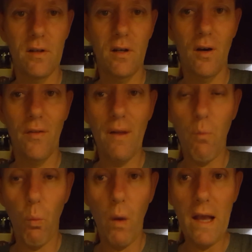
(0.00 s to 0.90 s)
you know, and
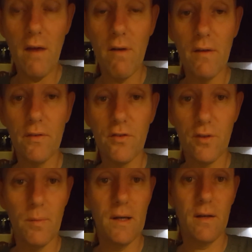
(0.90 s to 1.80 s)
that weight around the
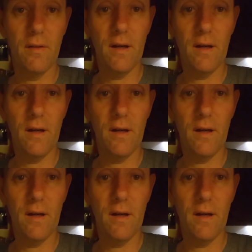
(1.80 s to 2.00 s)
stomach,